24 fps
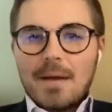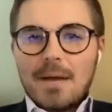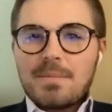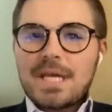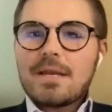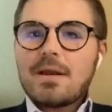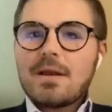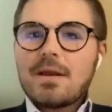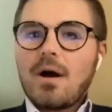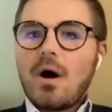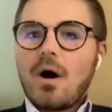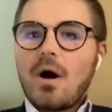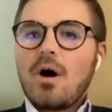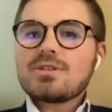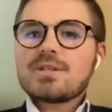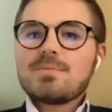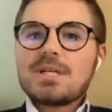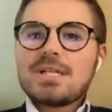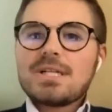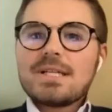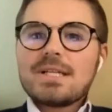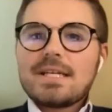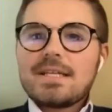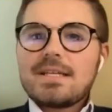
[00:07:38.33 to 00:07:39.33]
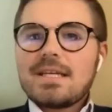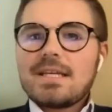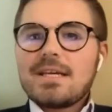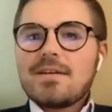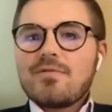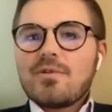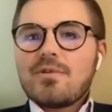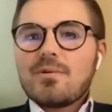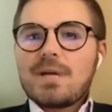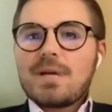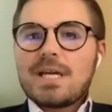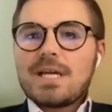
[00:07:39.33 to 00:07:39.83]
I mean, ultimately, the
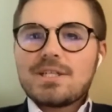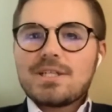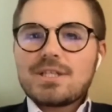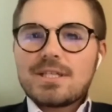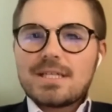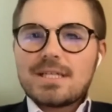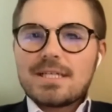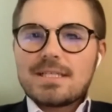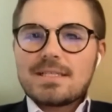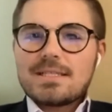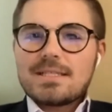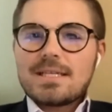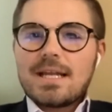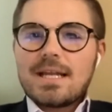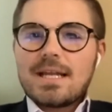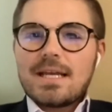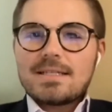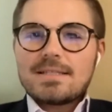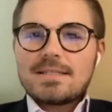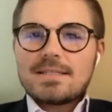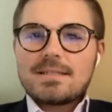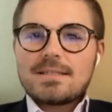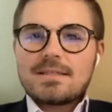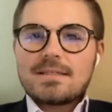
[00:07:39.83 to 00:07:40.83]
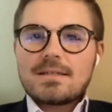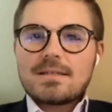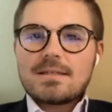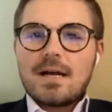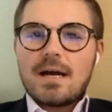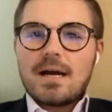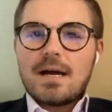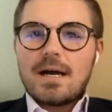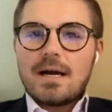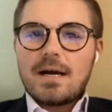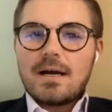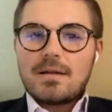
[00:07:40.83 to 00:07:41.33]
information in today's
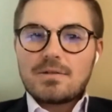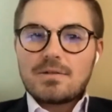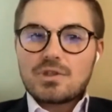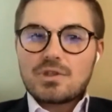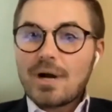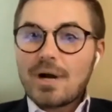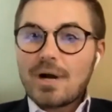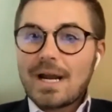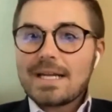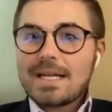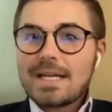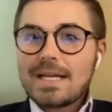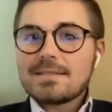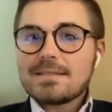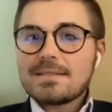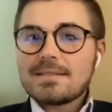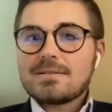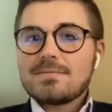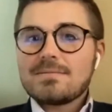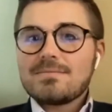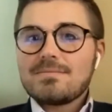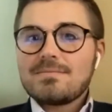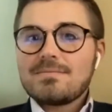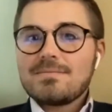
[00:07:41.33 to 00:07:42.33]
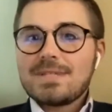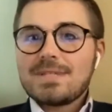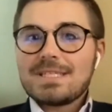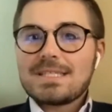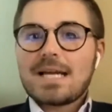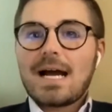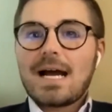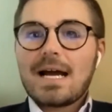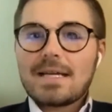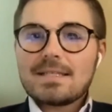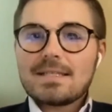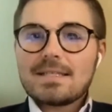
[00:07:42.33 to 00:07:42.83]
uh, training is
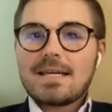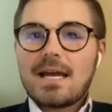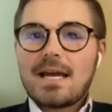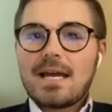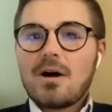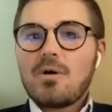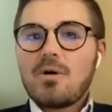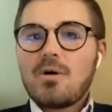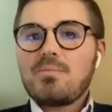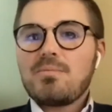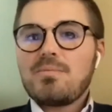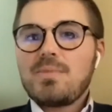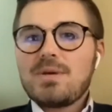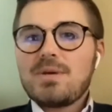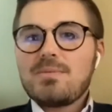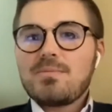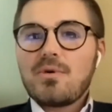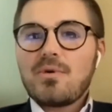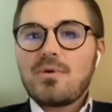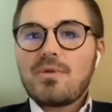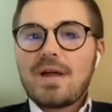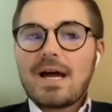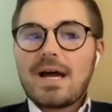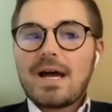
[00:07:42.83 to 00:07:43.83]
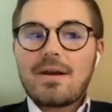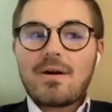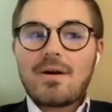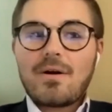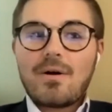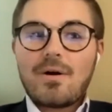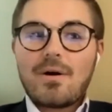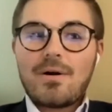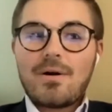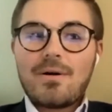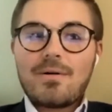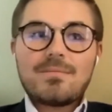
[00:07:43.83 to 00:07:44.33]
designed to help people that
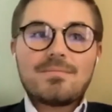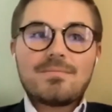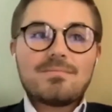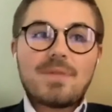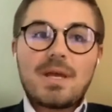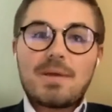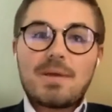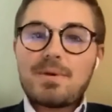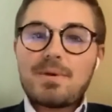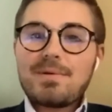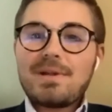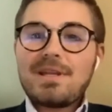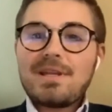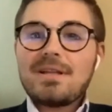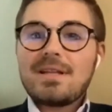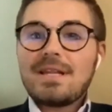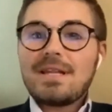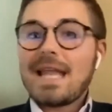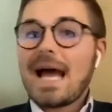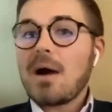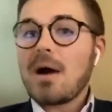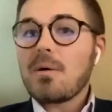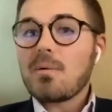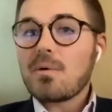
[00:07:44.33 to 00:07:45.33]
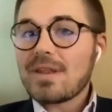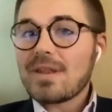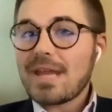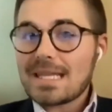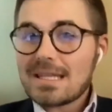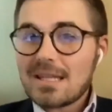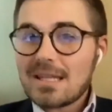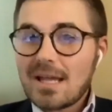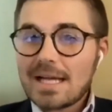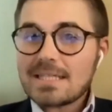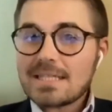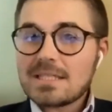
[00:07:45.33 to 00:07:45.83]
are maybe not where
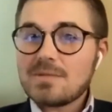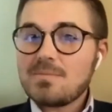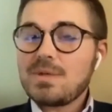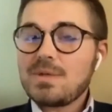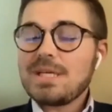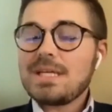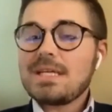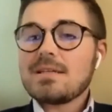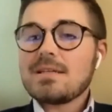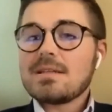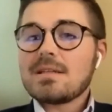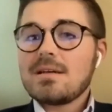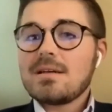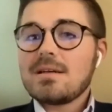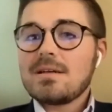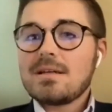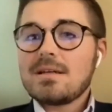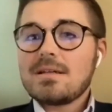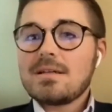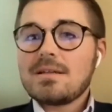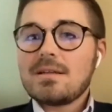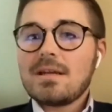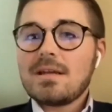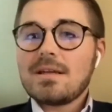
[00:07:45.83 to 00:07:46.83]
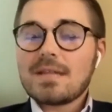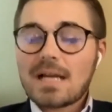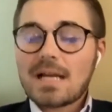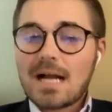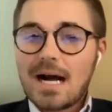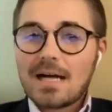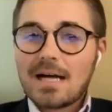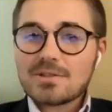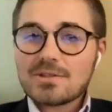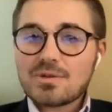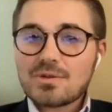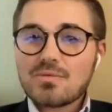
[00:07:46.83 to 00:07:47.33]
they'd like to be in the in, in the
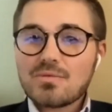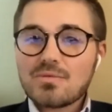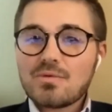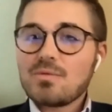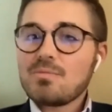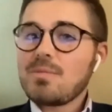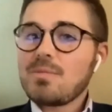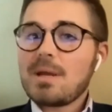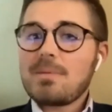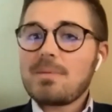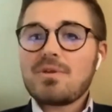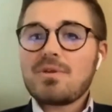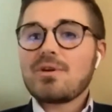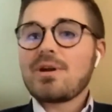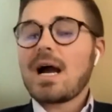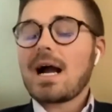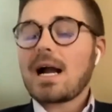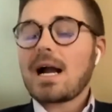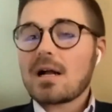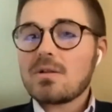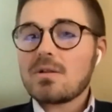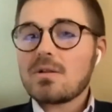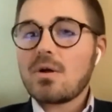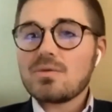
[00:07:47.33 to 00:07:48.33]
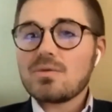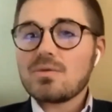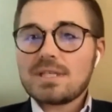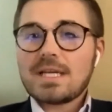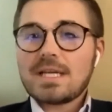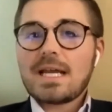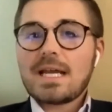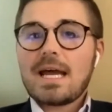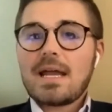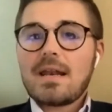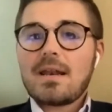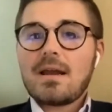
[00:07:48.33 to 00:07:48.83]
consult room. Maybe they're not
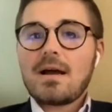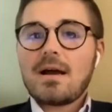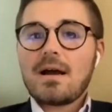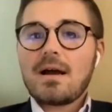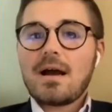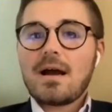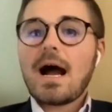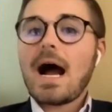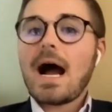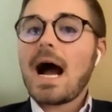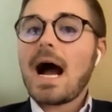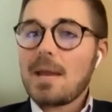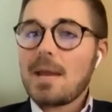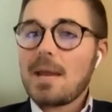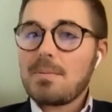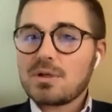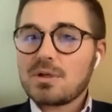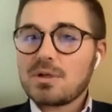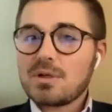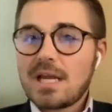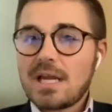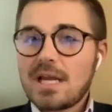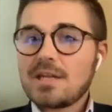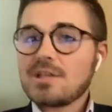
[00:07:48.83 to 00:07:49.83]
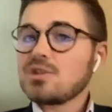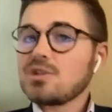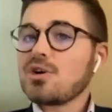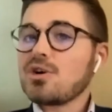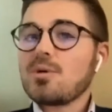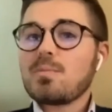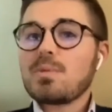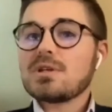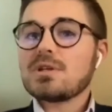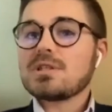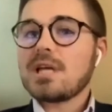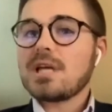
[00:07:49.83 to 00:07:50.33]
closing at a, a high percentage or
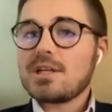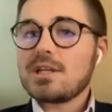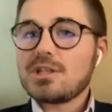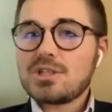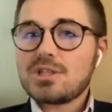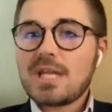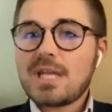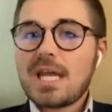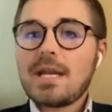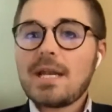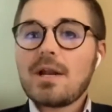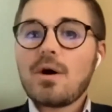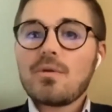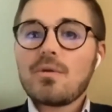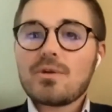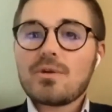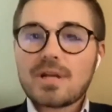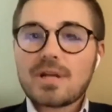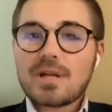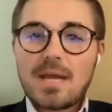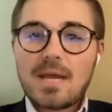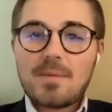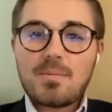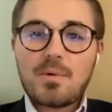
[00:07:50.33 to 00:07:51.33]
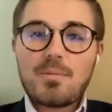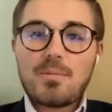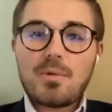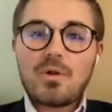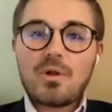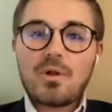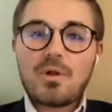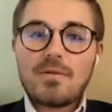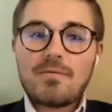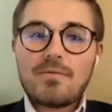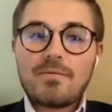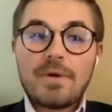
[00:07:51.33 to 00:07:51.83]
a percentage they know they're
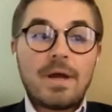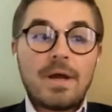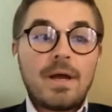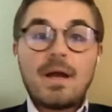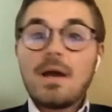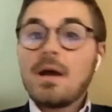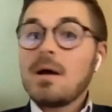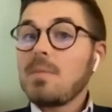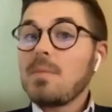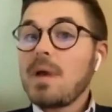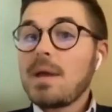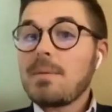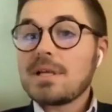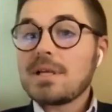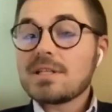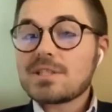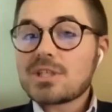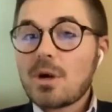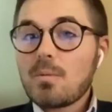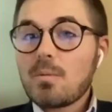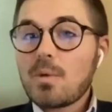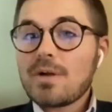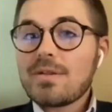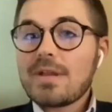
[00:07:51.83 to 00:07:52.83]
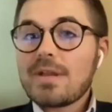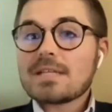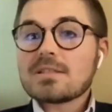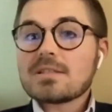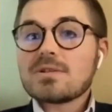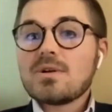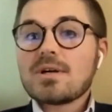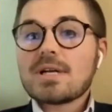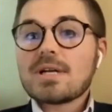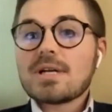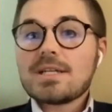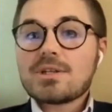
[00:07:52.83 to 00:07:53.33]
capable of. Maybe it's someone
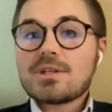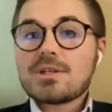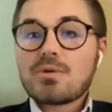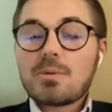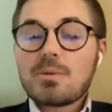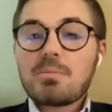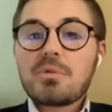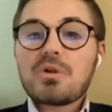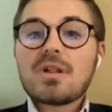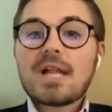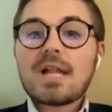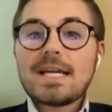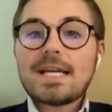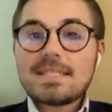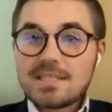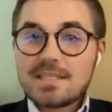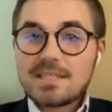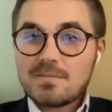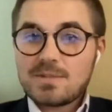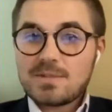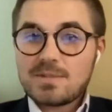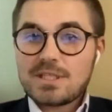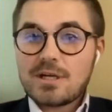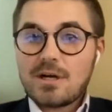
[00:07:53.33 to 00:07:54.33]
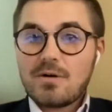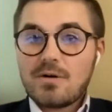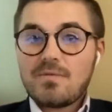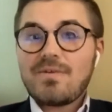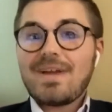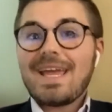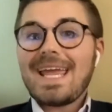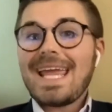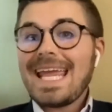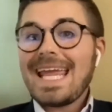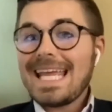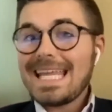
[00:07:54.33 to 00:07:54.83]
that's looking to replace themselves
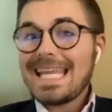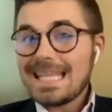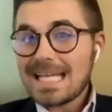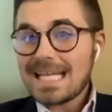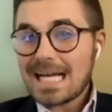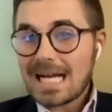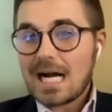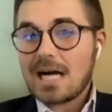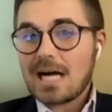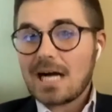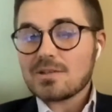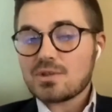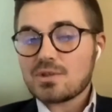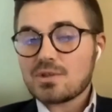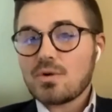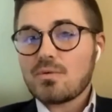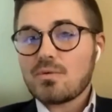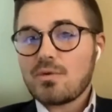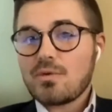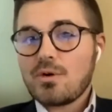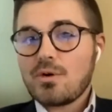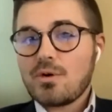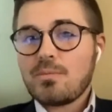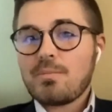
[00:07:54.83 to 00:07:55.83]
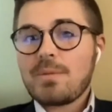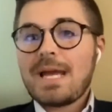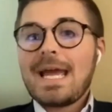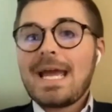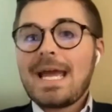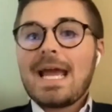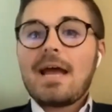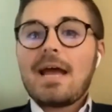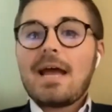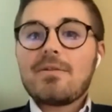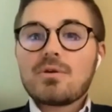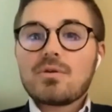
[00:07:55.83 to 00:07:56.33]
in the consult room
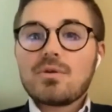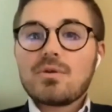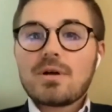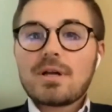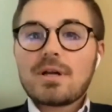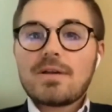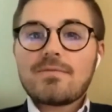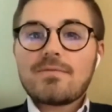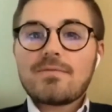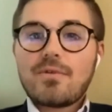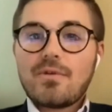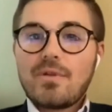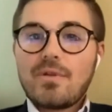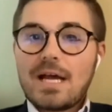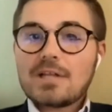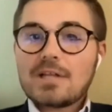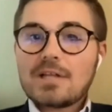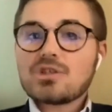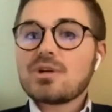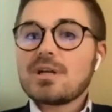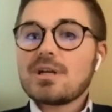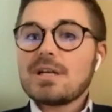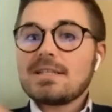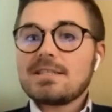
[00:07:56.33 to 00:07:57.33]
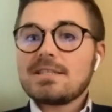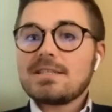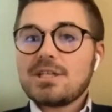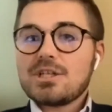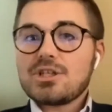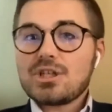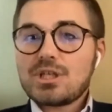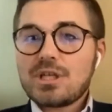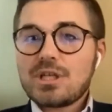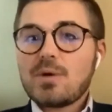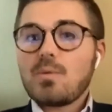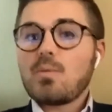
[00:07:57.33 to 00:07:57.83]
and they're looking for that
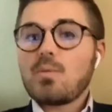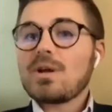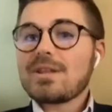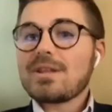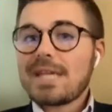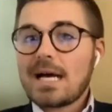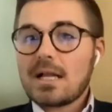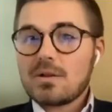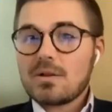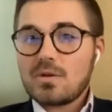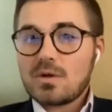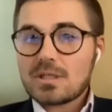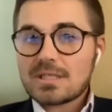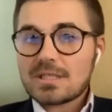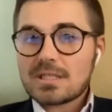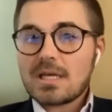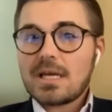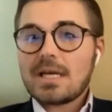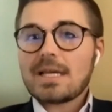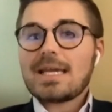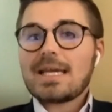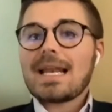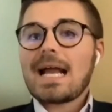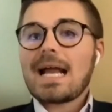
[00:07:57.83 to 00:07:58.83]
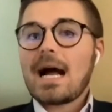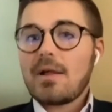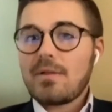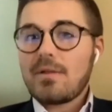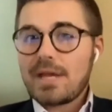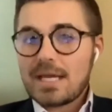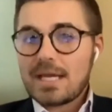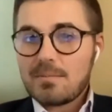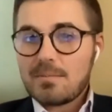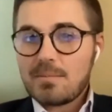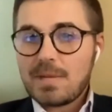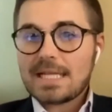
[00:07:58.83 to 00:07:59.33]
transition and what that looks like and how
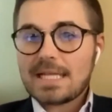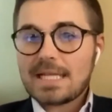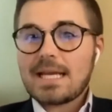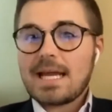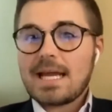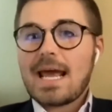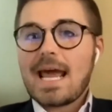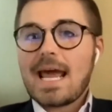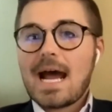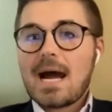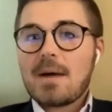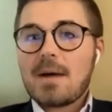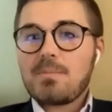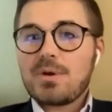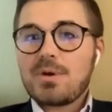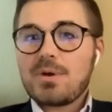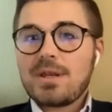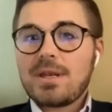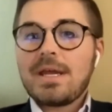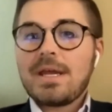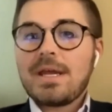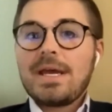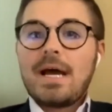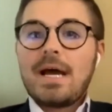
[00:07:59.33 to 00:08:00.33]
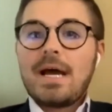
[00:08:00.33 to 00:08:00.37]
they can make that happen.